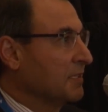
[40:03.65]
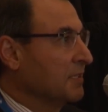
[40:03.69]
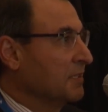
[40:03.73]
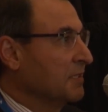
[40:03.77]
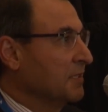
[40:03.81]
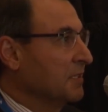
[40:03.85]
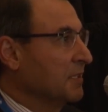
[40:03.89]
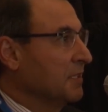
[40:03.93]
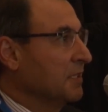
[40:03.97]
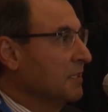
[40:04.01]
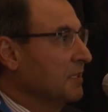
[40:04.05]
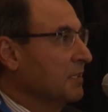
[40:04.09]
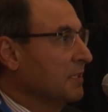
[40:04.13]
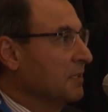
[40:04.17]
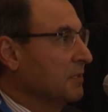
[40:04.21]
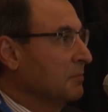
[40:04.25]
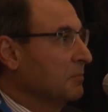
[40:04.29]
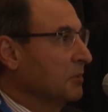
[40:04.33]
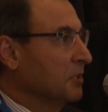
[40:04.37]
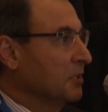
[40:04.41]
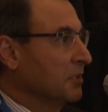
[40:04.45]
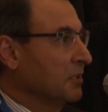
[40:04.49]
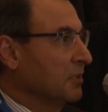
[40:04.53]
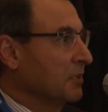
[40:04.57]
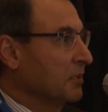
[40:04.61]
see a
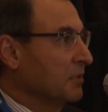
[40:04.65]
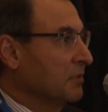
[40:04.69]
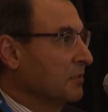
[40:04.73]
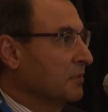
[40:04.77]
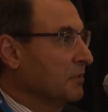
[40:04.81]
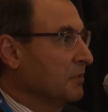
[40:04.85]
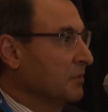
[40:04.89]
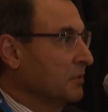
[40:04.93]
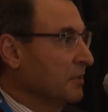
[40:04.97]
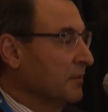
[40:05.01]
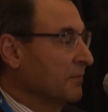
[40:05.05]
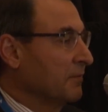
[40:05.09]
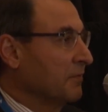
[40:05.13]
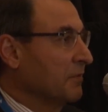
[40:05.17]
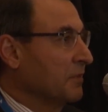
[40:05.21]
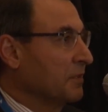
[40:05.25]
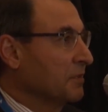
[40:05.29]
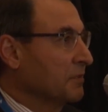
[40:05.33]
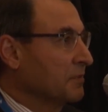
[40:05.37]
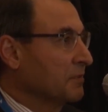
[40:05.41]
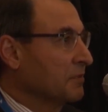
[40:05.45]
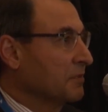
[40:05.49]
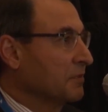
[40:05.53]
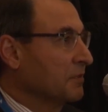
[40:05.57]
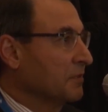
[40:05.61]
material
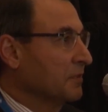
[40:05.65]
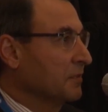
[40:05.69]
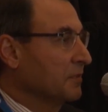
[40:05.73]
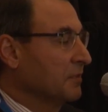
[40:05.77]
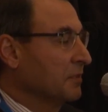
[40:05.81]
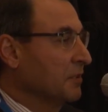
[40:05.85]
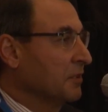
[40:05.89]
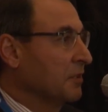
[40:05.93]
difference,